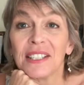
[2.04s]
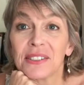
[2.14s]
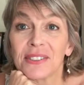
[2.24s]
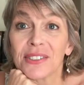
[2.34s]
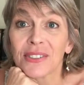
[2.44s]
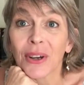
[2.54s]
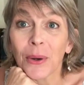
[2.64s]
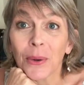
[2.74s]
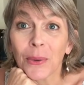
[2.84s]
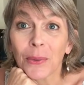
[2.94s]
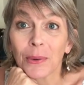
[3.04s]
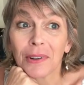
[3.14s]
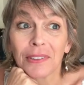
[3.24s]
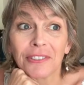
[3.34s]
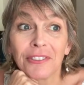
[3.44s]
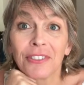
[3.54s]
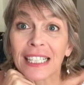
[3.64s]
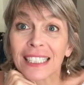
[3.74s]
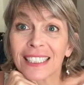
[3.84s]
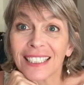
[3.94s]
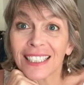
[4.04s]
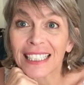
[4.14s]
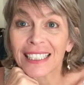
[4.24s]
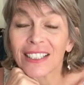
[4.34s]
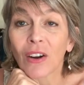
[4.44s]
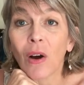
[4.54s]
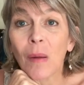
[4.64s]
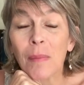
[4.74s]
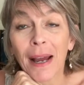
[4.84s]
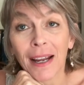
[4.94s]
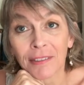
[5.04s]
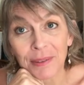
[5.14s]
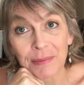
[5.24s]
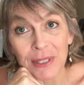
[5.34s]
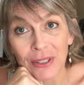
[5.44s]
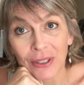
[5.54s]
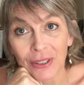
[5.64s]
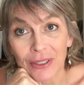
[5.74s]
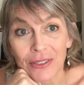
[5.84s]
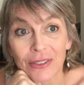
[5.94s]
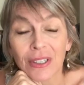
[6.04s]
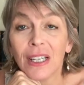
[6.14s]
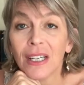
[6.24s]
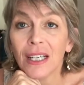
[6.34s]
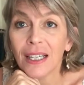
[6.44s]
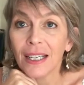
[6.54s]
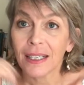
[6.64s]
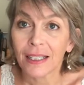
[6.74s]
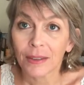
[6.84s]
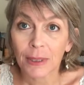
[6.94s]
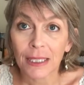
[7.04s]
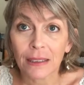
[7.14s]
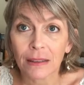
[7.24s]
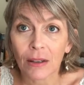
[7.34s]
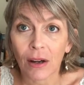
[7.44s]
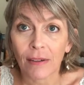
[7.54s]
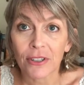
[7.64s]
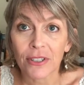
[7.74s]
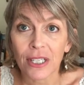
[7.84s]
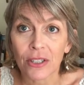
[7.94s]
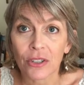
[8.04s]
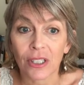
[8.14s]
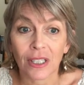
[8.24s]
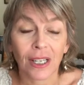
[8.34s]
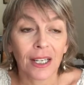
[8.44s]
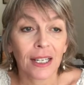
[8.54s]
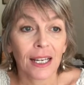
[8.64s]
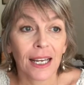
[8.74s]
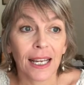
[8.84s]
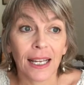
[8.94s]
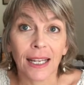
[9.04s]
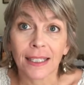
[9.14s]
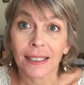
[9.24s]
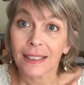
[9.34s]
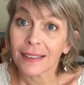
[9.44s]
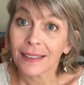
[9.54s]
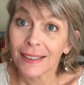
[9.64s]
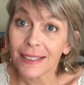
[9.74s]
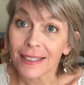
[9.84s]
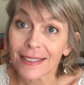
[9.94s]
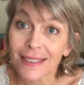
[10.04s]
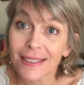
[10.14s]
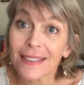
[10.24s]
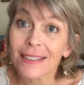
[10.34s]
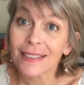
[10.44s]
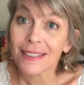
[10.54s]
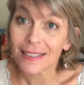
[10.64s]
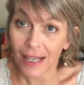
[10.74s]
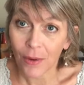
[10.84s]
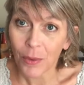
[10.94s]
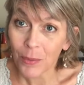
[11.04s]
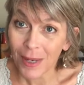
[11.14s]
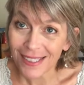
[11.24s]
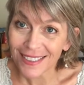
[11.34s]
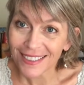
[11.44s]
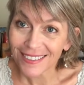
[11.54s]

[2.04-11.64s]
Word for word: So finally, I get the call back from the nurse, and we had a little conversation, and this is how it went.